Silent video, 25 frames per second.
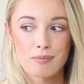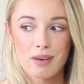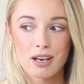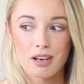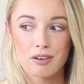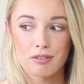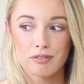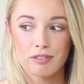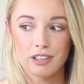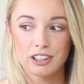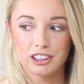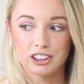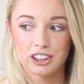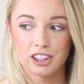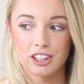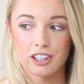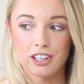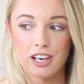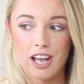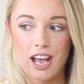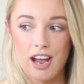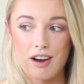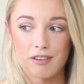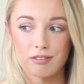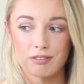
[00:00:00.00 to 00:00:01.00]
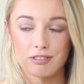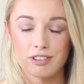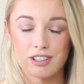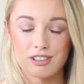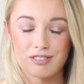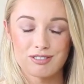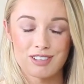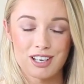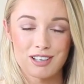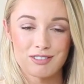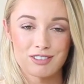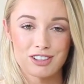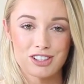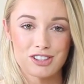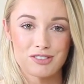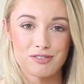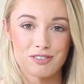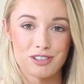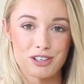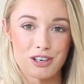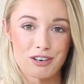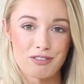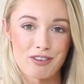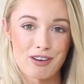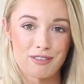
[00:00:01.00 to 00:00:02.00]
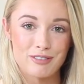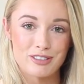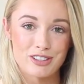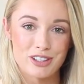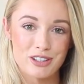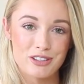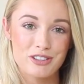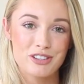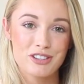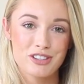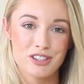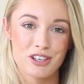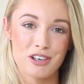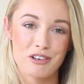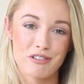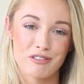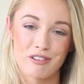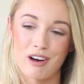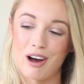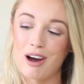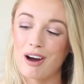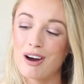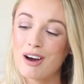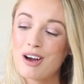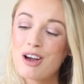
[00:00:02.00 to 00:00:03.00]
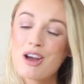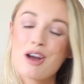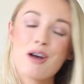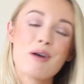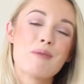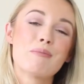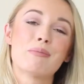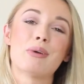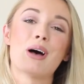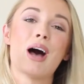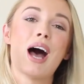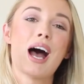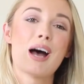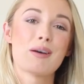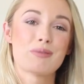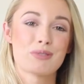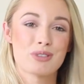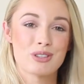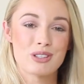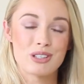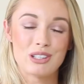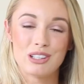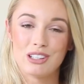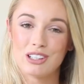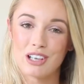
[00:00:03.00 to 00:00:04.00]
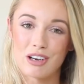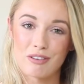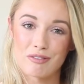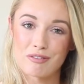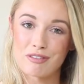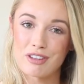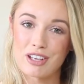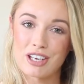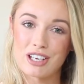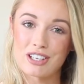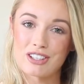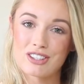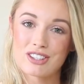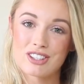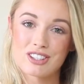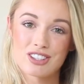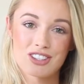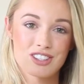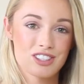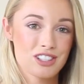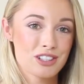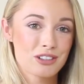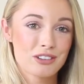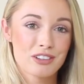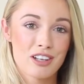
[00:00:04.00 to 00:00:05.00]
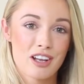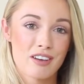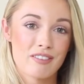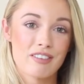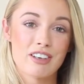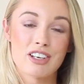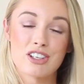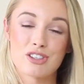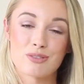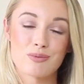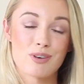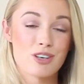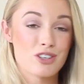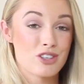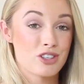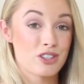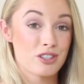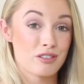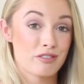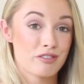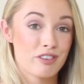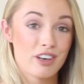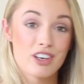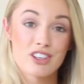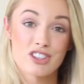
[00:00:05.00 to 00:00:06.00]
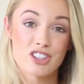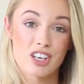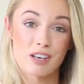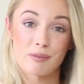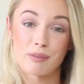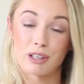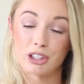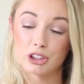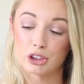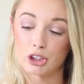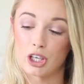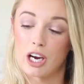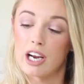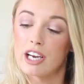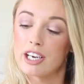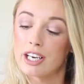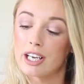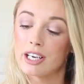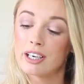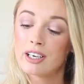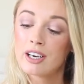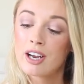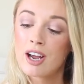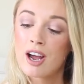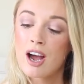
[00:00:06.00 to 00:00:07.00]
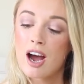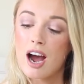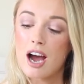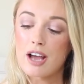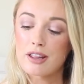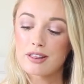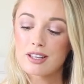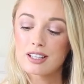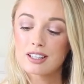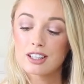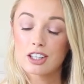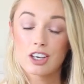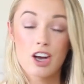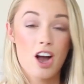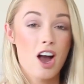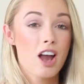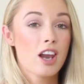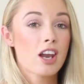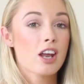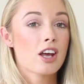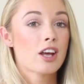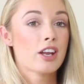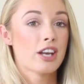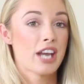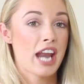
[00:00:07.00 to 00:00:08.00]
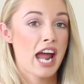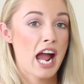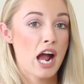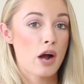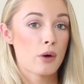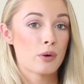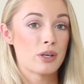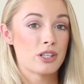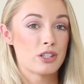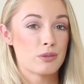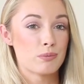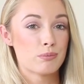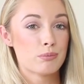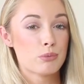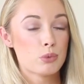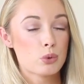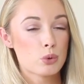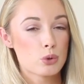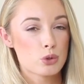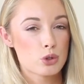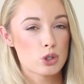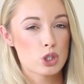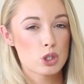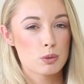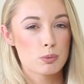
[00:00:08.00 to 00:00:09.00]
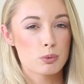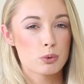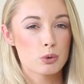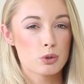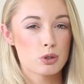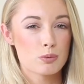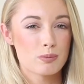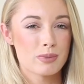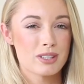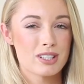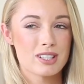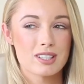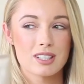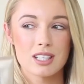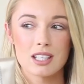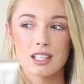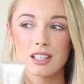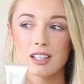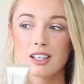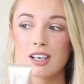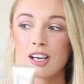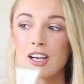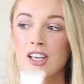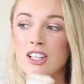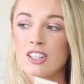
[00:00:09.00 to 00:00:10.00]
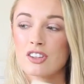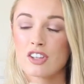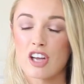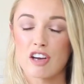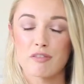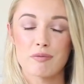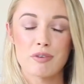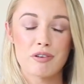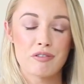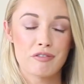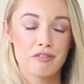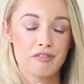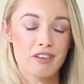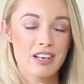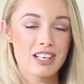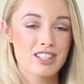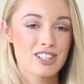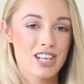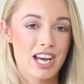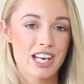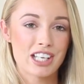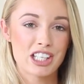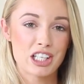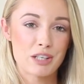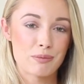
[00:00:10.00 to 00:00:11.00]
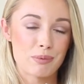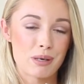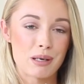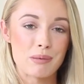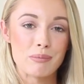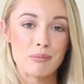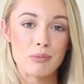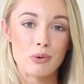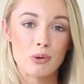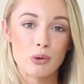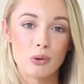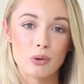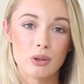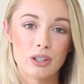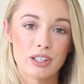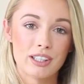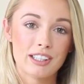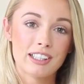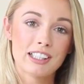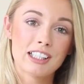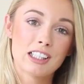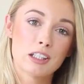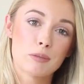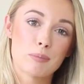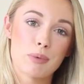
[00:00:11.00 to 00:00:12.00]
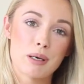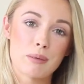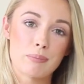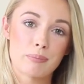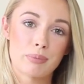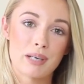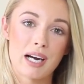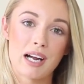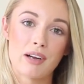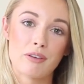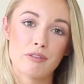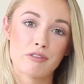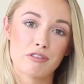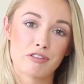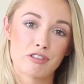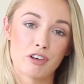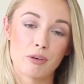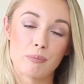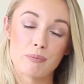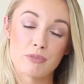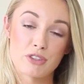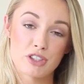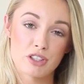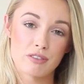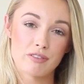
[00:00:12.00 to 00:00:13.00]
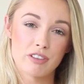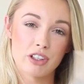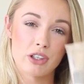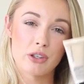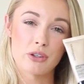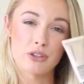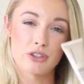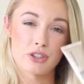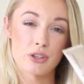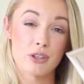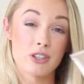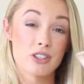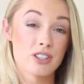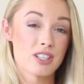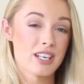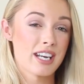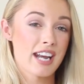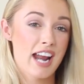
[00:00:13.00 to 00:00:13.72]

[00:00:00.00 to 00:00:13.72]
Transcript: may have featured in every favourites video I've ever done so far but absolutely love this, still love it as much as the first time I tried it. I think the colour now is more suitable to my skin, I've been fake tanning a bit more and a little bit brown from Seville so it's